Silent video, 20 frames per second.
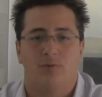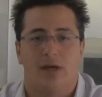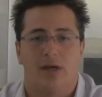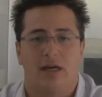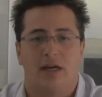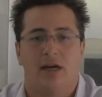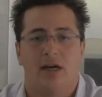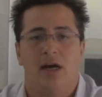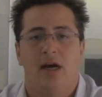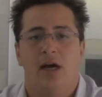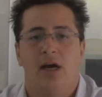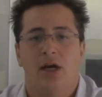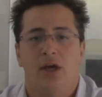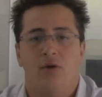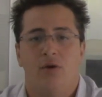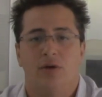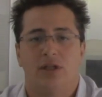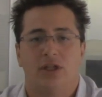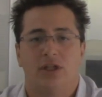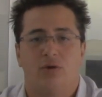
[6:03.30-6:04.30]
week.
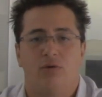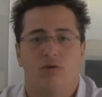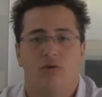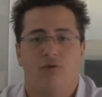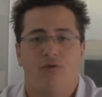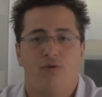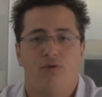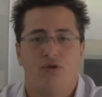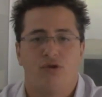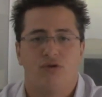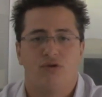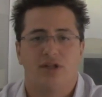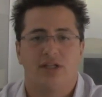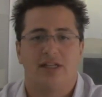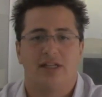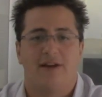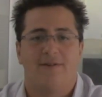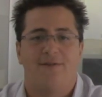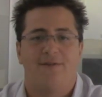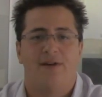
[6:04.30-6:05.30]
US crude
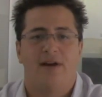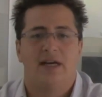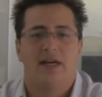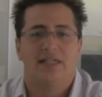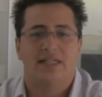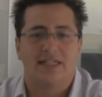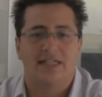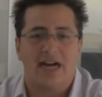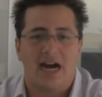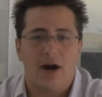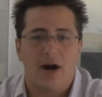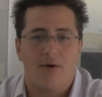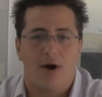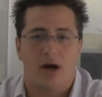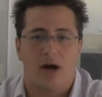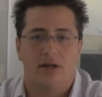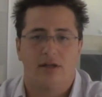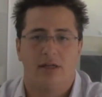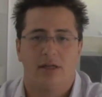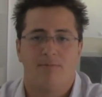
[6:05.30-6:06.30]
futures have
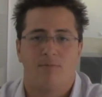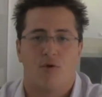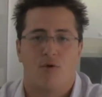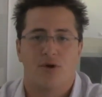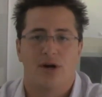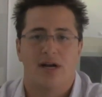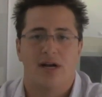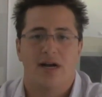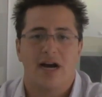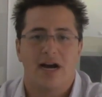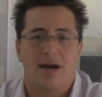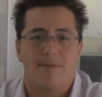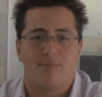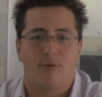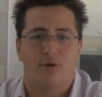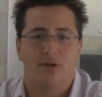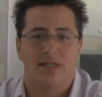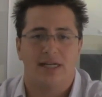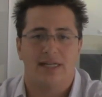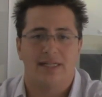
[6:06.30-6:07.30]
skyrocketed more than
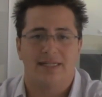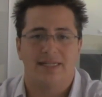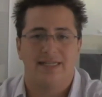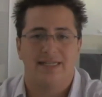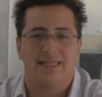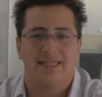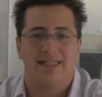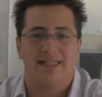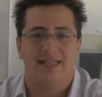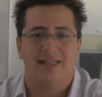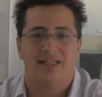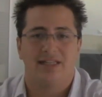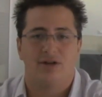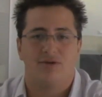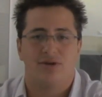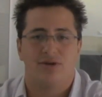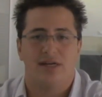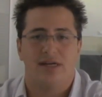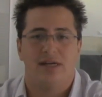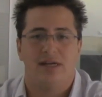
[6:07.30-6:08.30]
90% since hitting
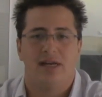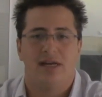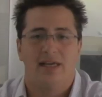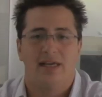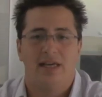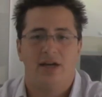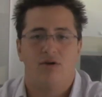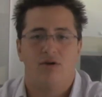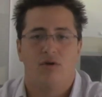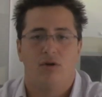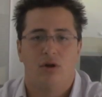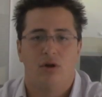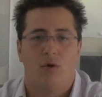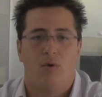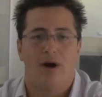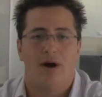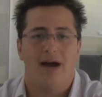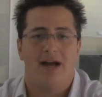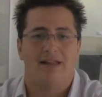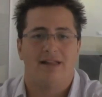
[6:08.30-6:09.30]
13-year
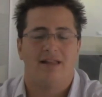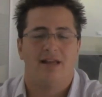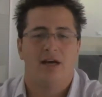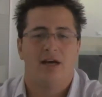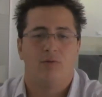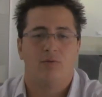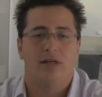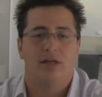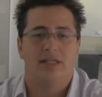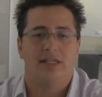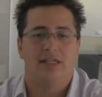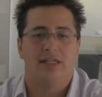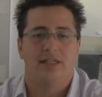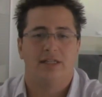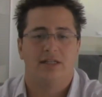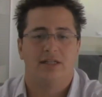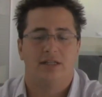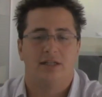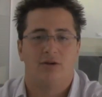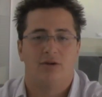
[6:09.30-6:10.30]
low at
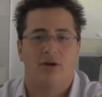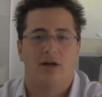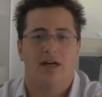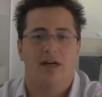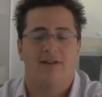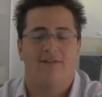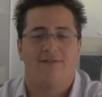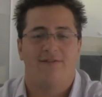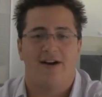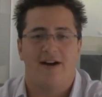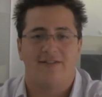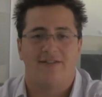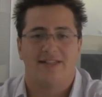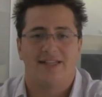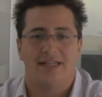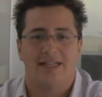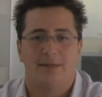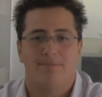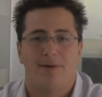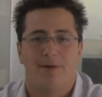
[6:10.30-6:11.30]
26.05
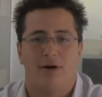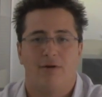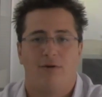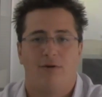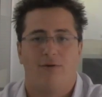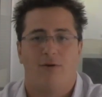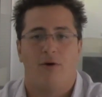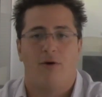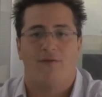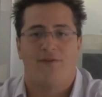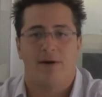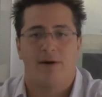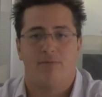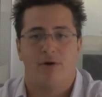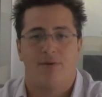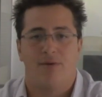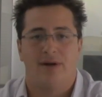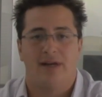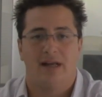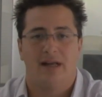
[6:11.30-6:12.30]
cents barrel on
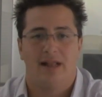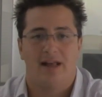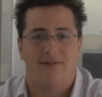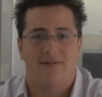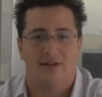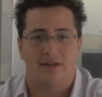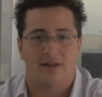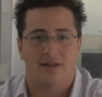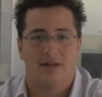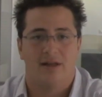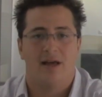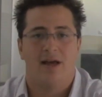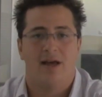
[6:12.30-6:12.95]
February the 11th.